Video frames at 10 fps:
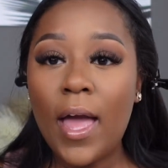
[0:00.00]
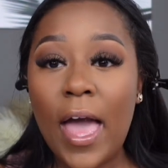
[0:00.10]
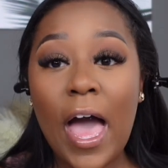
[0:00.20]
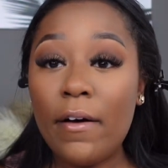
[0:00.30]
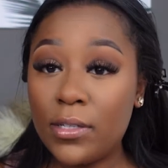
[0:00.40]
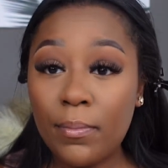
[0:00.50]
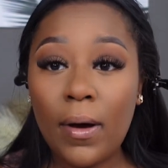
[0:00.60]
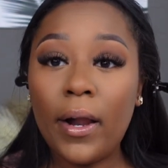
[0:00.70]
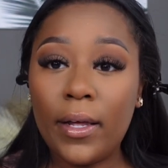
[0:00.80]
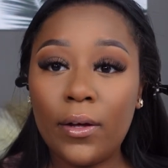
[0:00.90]
Have
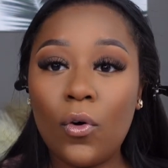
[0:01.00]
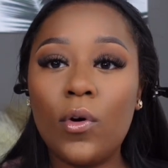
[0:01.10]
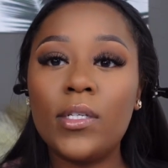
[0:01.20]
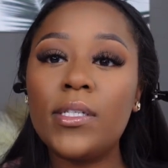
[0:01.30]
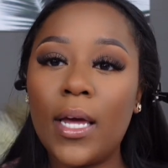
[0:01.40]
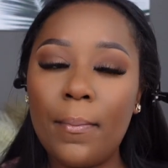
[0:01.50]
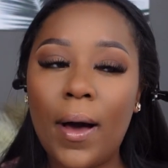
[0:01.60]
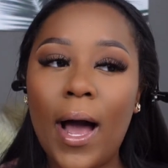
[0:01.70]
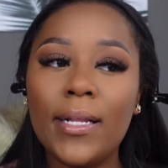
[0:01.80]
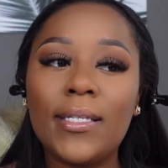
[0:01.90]
somebody on
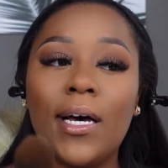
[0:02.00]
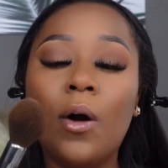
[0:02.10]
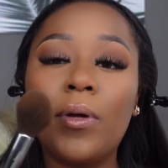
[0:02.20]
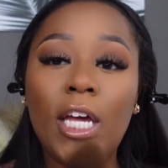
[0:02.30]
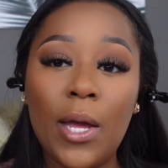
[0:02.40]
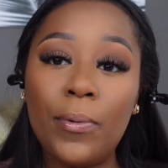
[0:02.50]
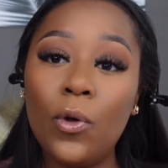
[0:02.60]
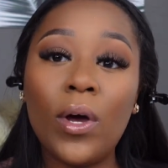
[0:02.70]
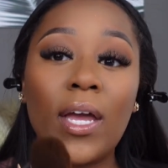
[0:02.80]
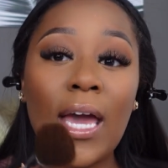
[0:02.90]
standby to help keep
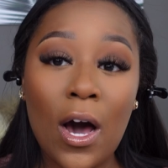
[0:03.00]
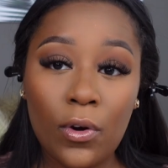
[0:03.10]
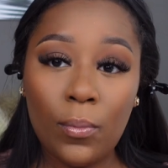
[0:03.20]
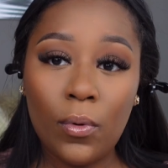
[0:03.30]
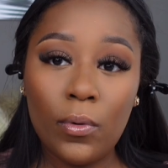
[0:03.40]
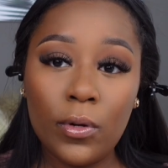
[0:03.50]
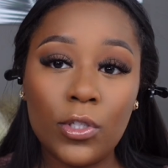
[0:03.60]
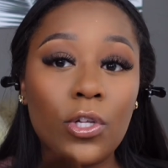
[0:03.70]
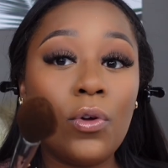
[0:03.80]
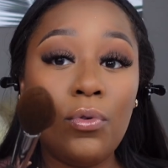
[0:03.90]
you accountable
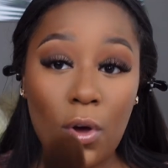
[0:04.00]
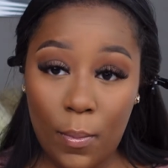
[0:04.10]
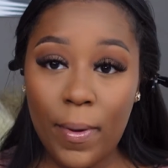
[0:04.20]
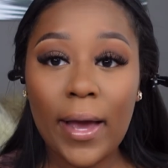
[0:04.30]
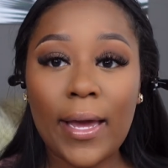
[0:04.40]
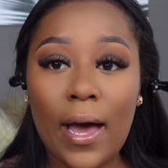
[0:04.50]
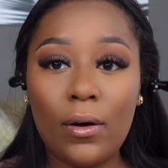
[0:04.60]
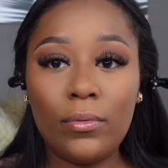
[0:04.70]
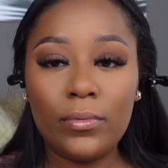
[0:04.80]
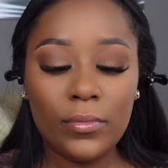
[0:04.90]
so you don't back out.
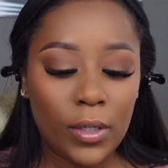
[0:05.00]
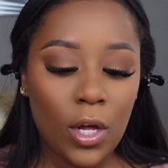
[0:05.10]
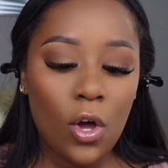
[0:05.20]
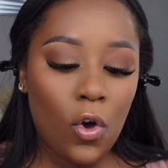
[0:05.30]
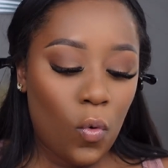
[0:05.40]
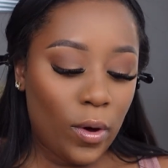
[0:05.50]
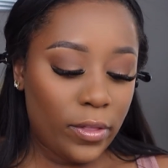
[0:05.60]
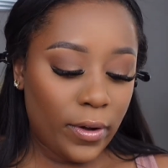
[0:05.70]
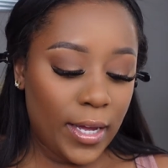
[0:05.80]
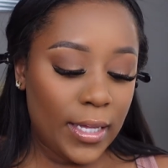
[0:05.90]
Whether
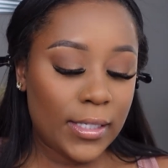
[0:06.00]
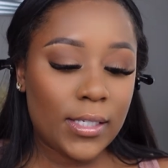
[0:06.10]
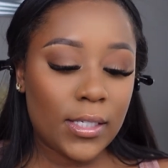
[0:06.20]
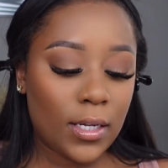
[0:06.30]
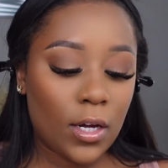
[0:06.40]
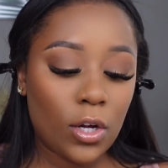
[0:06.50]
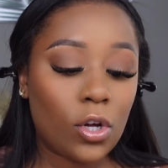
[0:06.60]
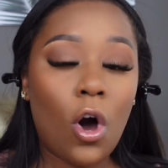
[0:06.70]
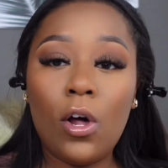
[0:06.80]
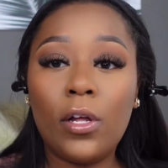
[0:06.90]
it's
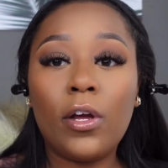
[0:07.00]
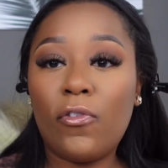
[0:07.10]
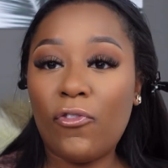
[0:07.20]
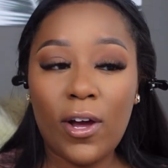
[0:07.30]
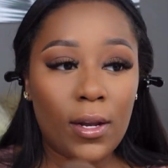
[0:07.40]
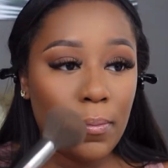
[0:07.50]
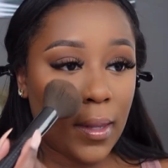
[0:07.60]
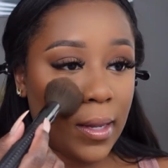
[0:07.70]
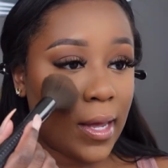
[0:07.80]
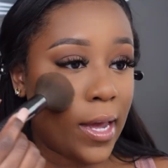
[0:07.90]
calling your friend and being
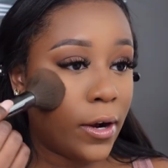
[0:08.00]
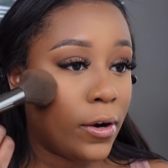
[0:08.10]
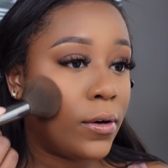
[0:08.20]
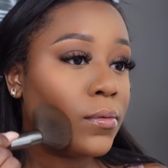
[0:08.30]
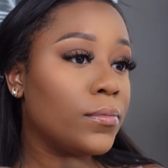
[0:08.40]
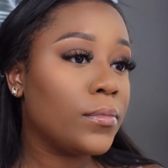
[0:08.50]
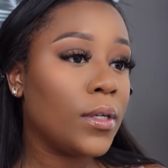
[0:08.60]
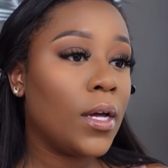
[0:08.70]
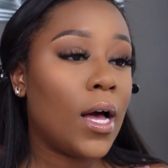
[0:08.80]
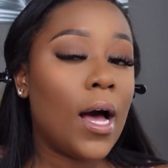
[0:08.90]
like, hey girl,
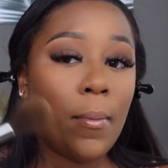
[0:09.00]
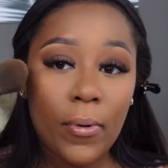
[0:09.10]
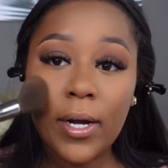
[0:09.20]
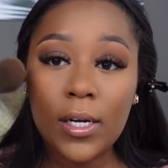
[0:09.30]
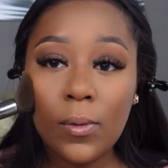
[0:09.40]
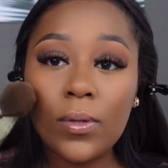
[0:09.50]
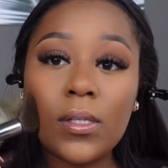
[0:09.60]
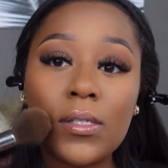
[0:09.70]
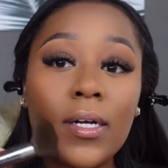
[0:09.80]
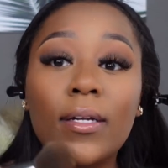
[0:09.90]
I'm breaking up with
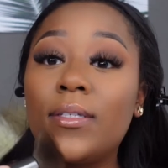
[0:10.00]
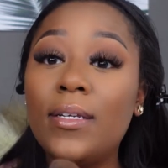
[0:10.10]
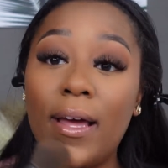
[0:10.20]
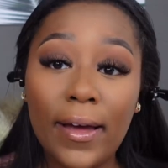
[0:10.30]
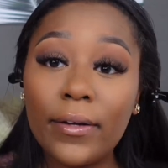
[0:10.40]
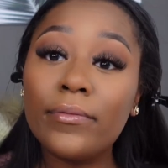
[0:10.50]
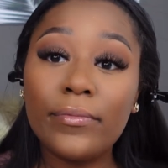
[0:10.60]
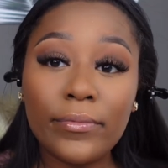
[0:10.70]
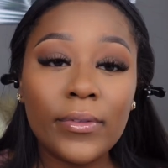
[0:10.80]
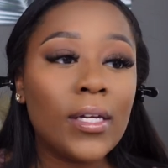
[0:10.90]
this nigga today.
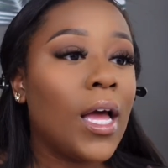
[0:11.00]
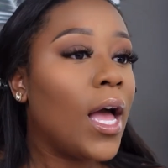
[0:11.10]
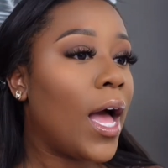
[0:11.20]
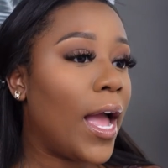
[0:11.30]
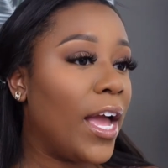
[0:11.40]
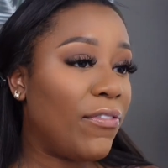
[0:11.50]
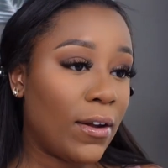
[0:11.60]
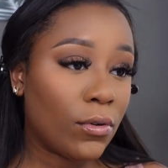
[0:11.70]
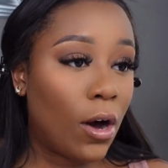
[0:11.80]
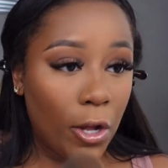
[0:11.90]
If I
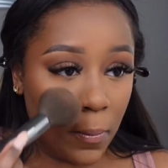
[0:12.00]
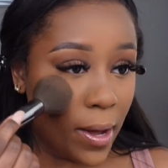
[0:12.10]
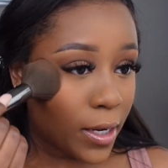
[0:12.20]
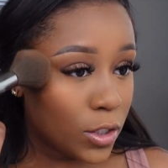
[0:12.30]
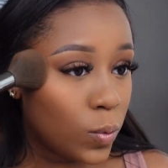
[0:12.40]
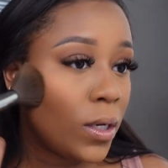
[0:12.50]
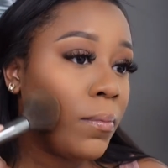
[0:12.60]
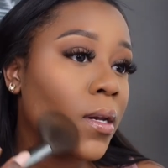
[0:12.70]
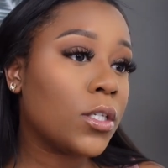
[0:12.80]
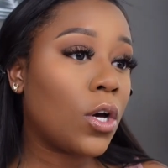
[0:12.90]
don't call you back in twenty minutes,